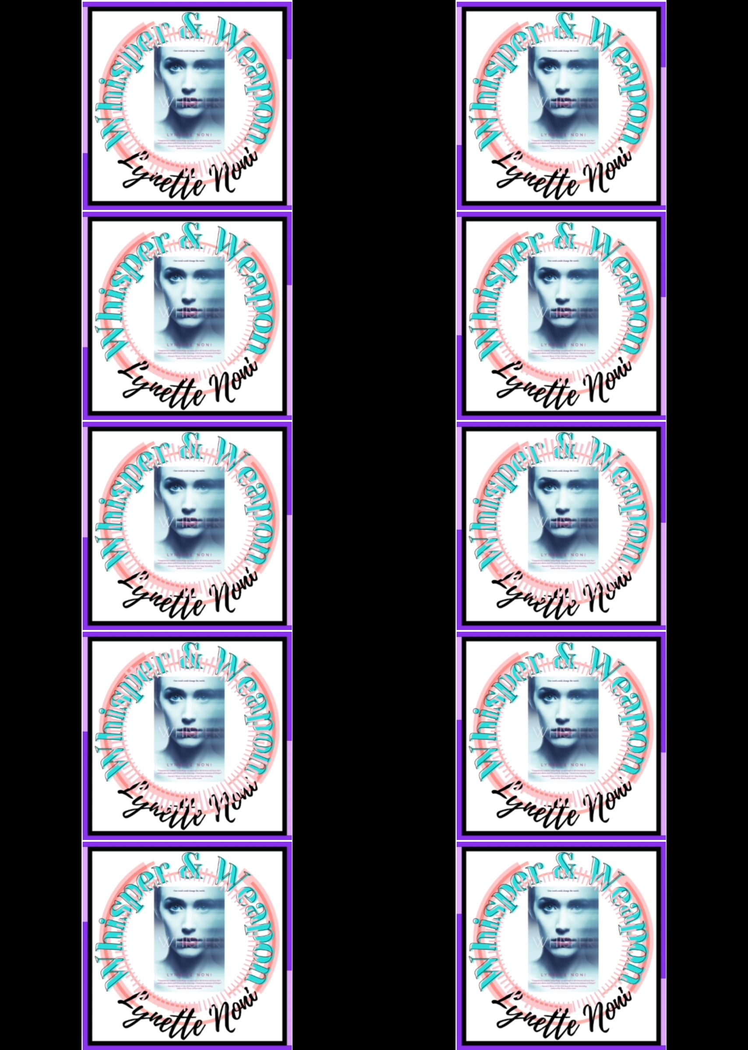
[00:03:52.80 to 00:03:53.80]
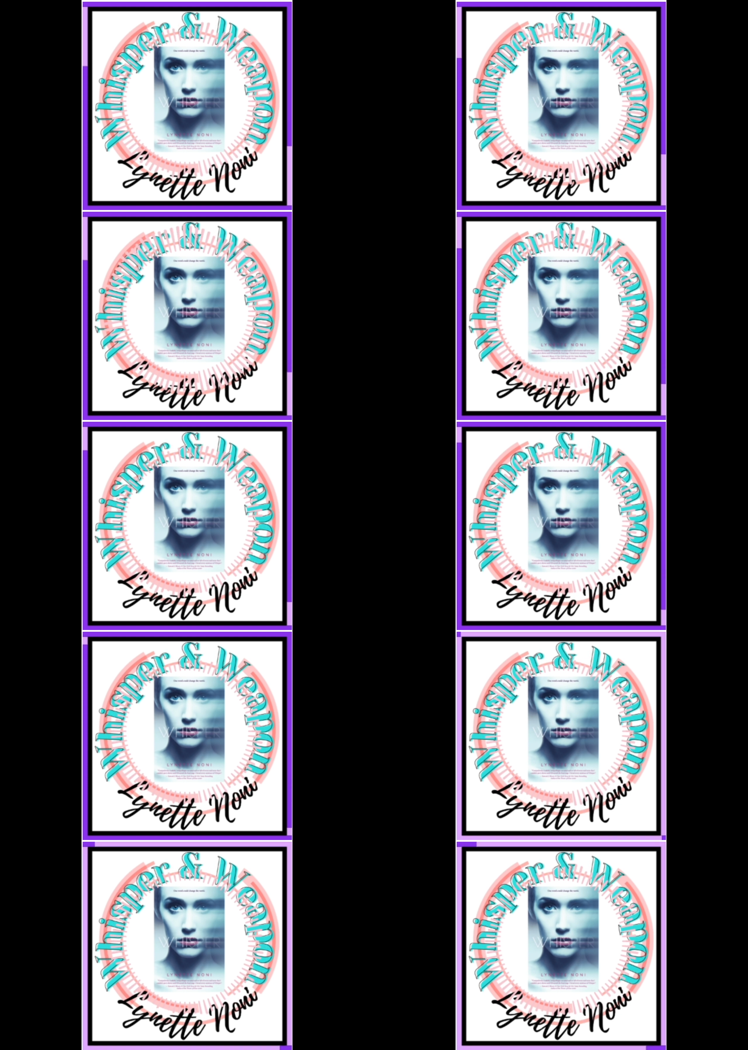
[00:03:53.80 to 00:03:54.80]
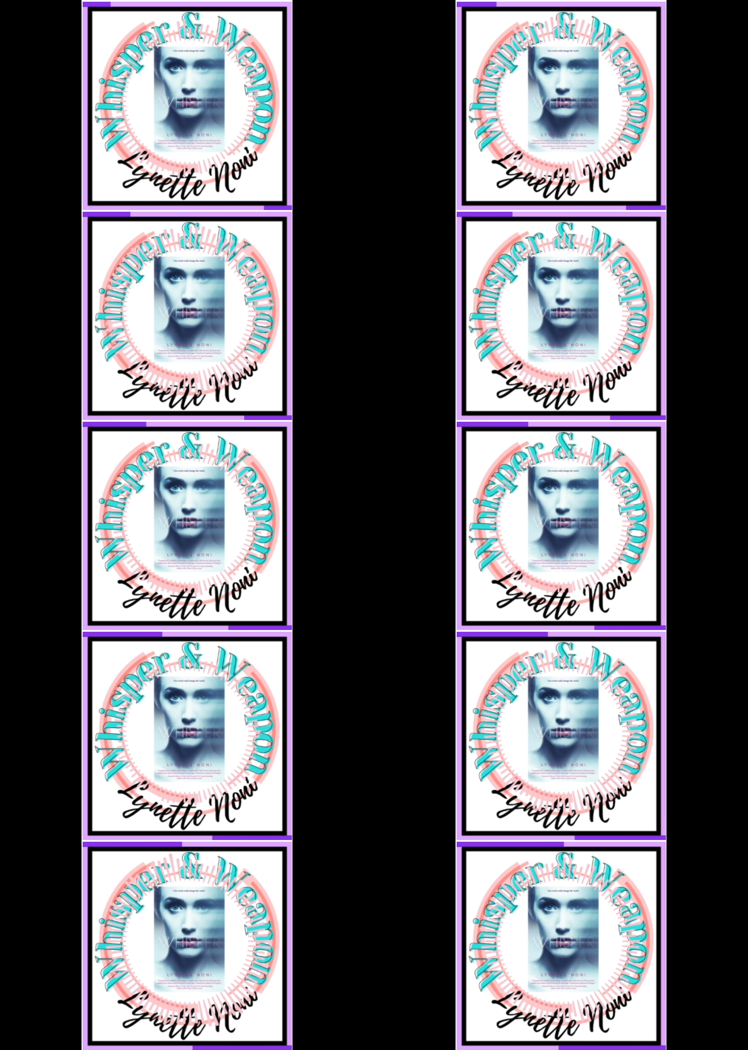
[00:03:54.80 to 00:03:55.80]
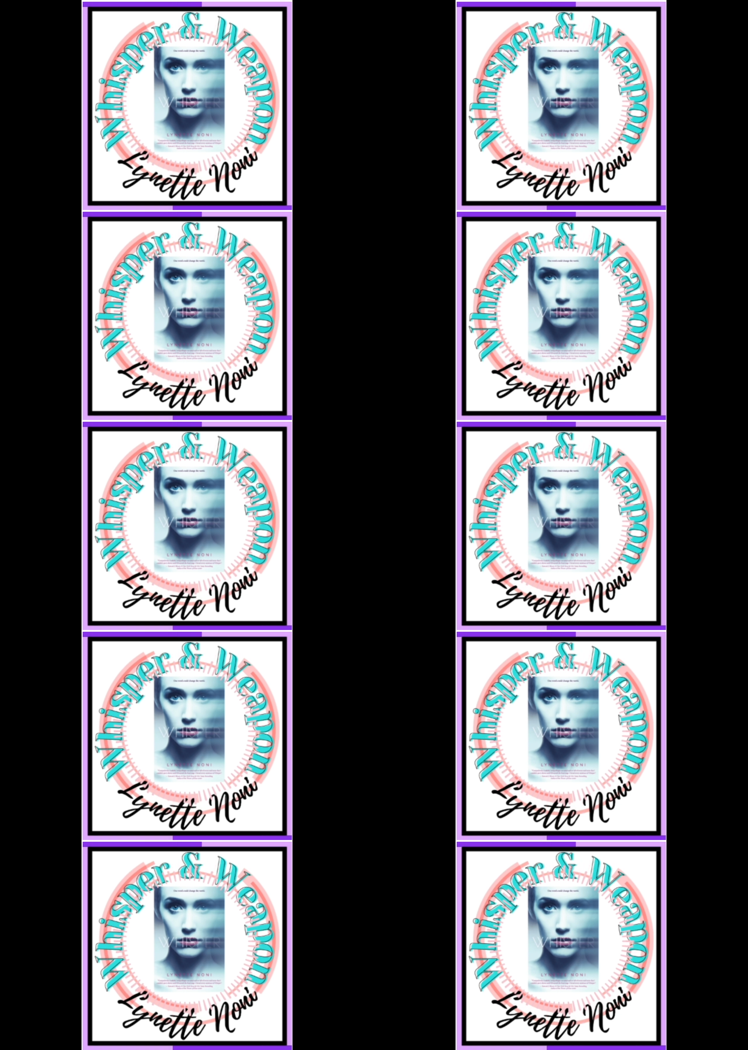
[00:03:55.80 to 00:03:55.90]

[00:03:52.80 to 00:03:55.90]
Nothing is said.